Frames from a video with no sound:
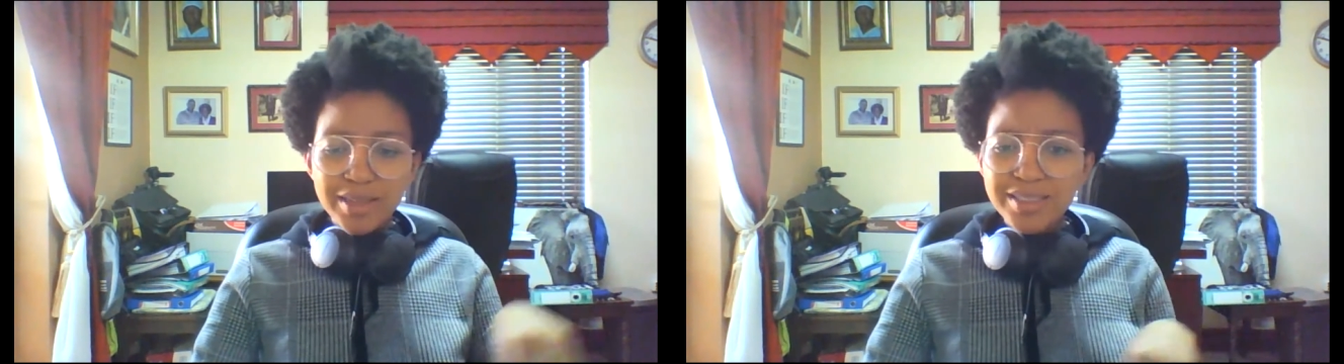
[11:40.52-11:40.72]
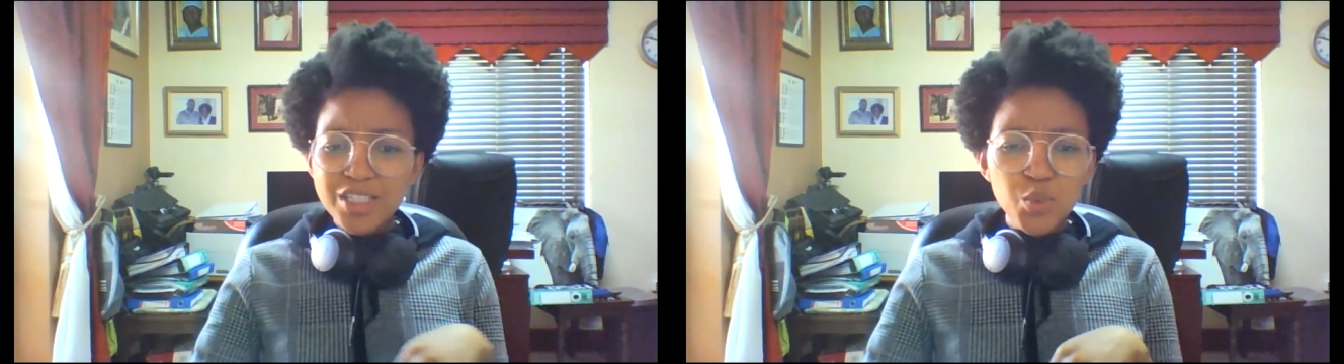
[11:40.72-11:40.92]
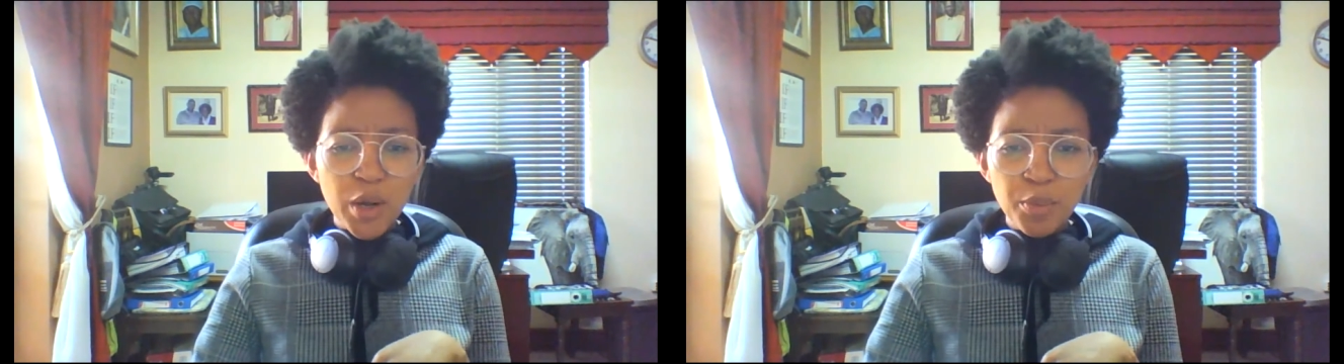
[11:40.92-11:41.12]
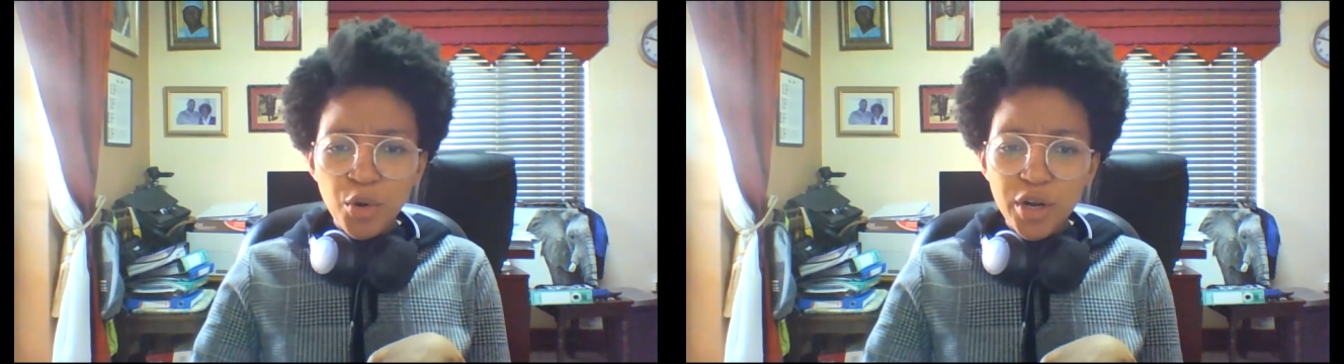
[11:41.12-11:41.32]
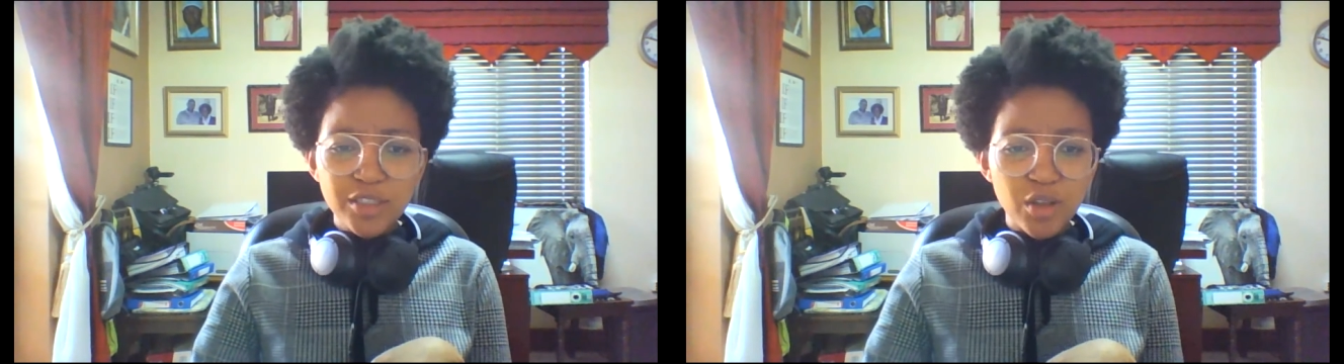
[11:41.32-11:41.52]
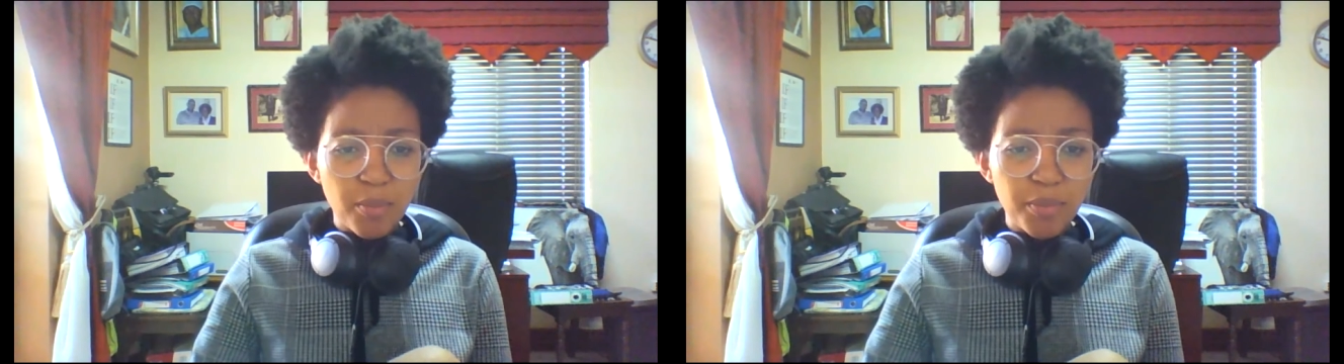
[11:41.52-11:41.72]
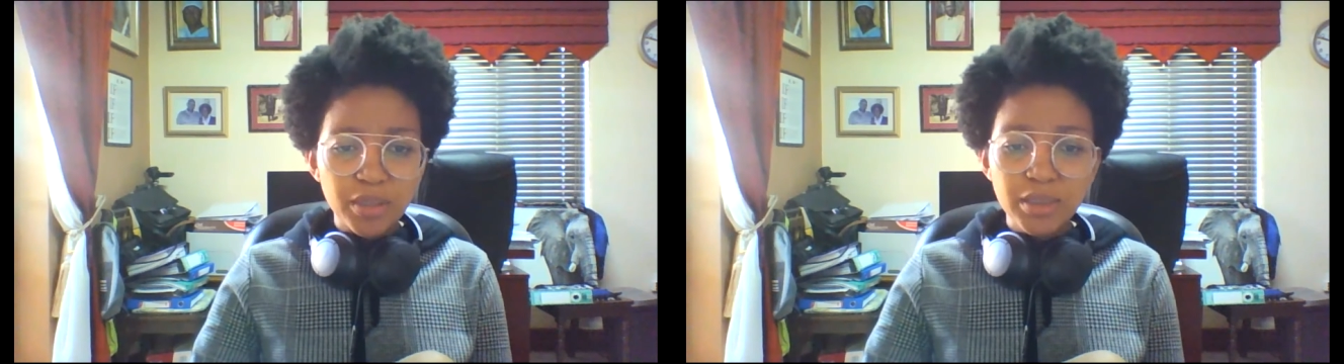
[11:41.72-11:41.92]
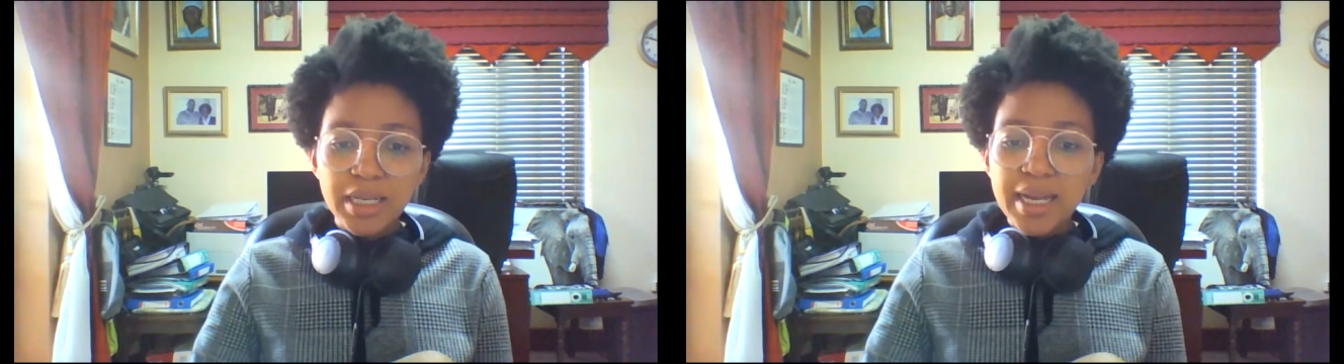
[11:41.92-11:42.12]
Just one more
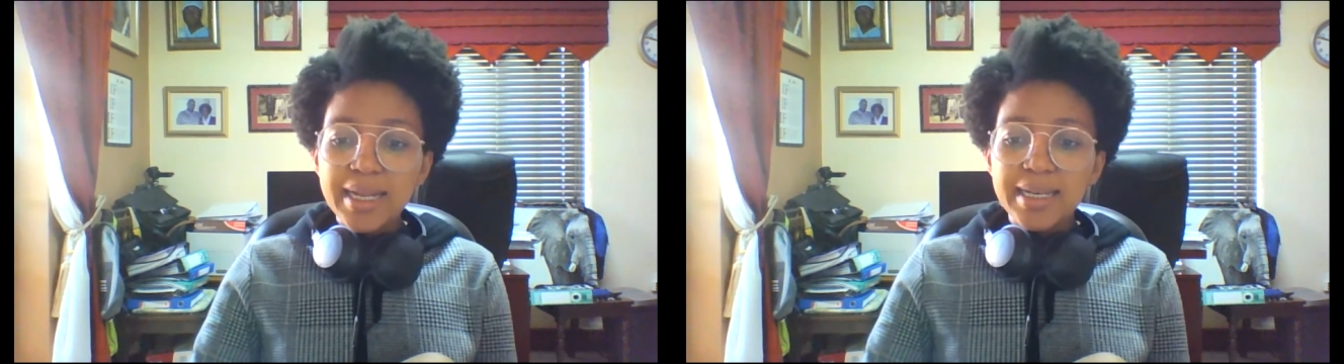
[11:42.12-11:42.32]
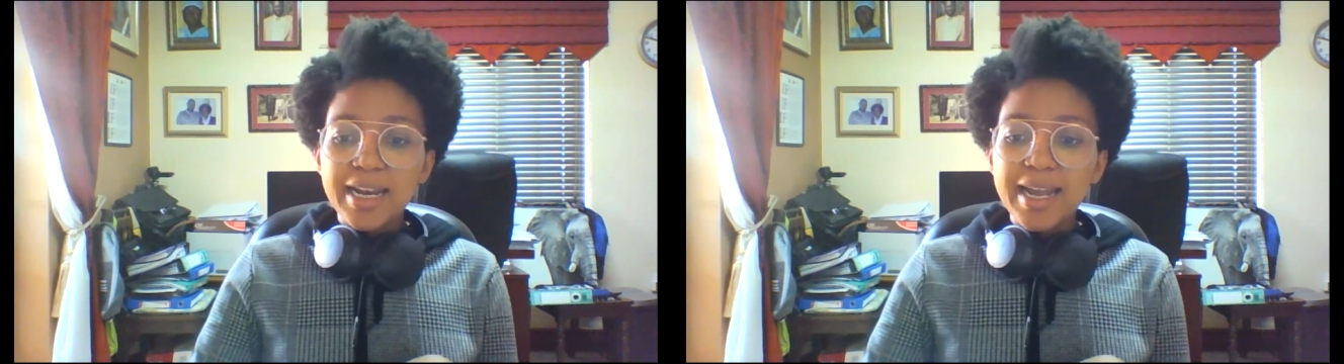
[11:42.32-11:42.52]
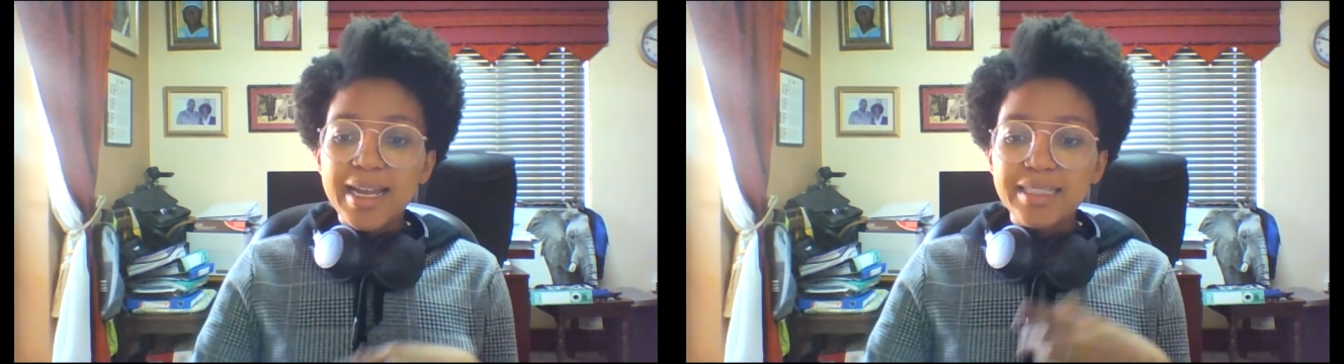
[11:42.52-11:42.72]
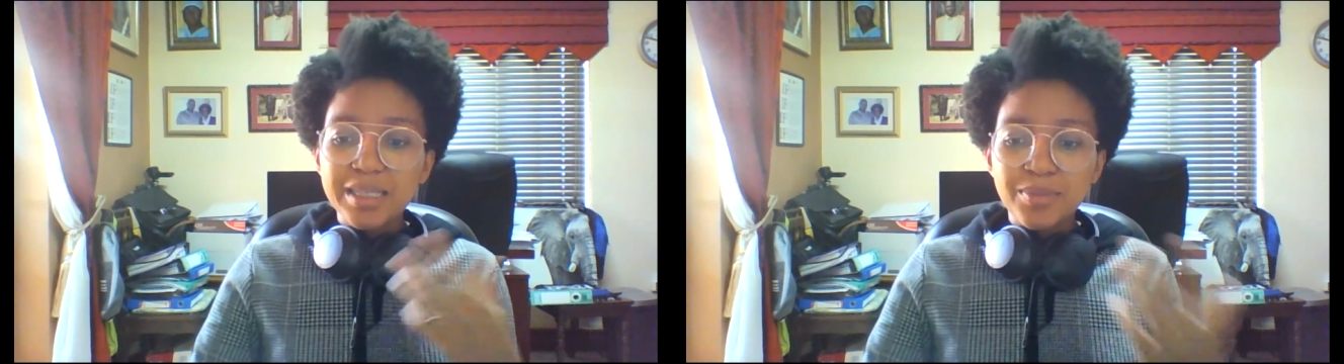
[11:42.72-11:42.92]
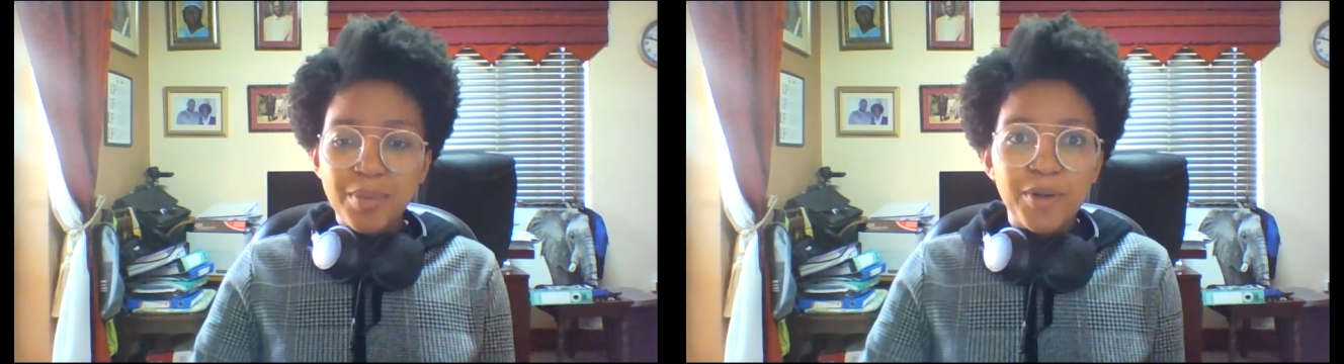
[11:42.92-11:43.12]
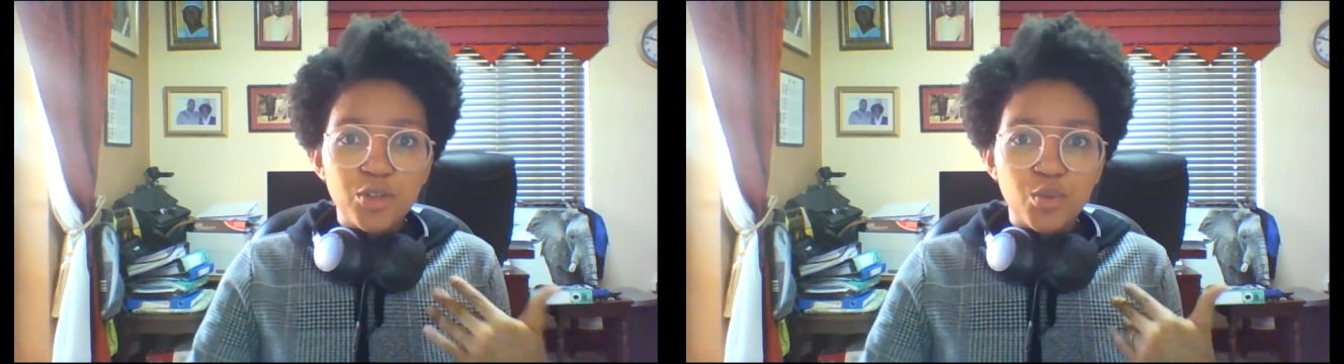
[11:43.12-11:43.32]
example. Now, like I said, my fellow is